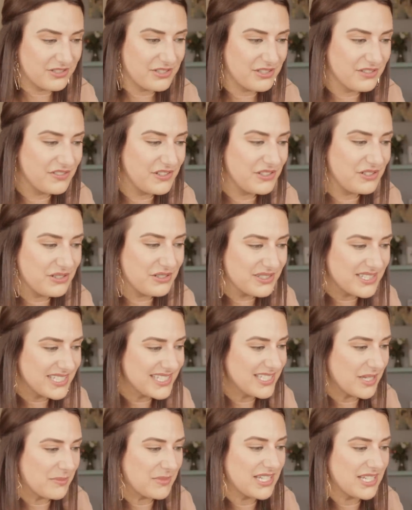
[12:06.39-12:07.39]
So if you do see
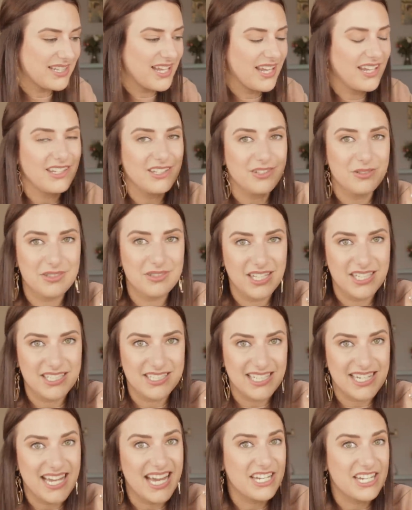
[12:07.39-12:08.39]
something that you'd like
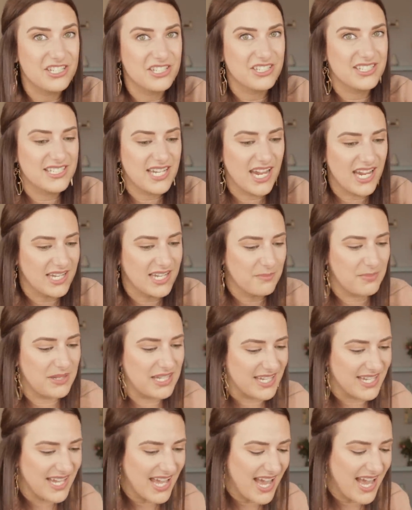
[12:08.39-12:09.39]
to kind of just take a
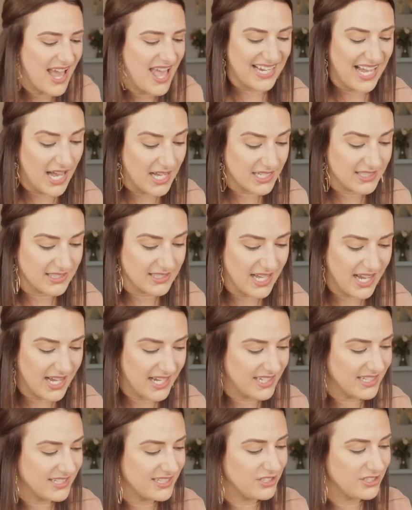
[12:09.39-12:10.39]
peek at
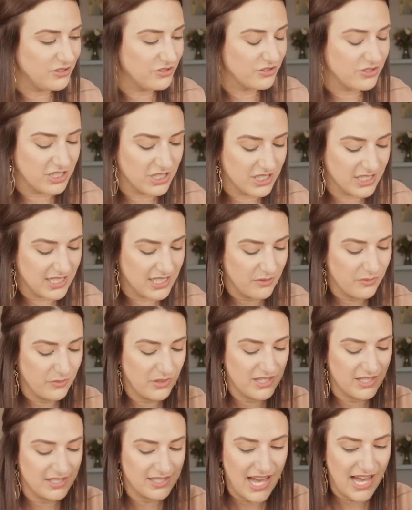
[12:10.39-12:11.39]
online, you could,
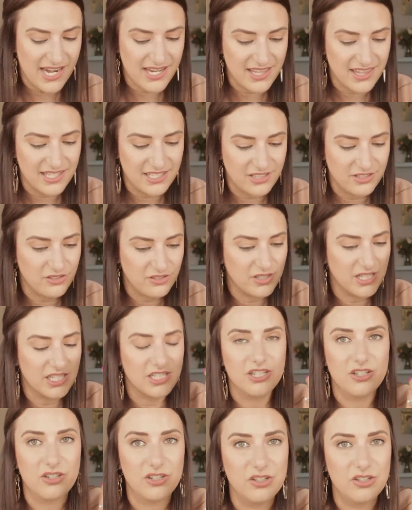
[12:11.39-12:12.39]
with a lot of these, you
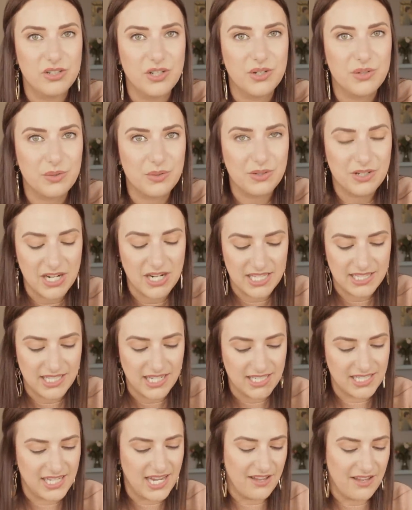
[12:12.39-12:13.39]
can you can order
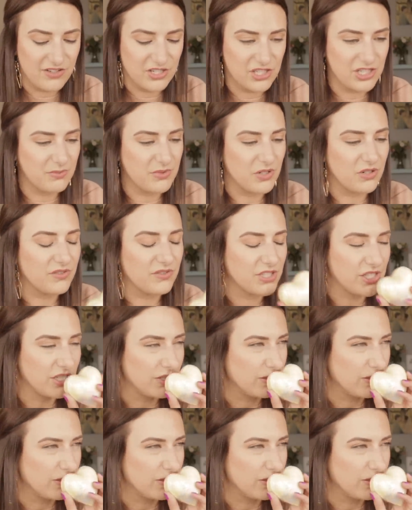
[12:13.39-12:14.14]
online and have it shipped over to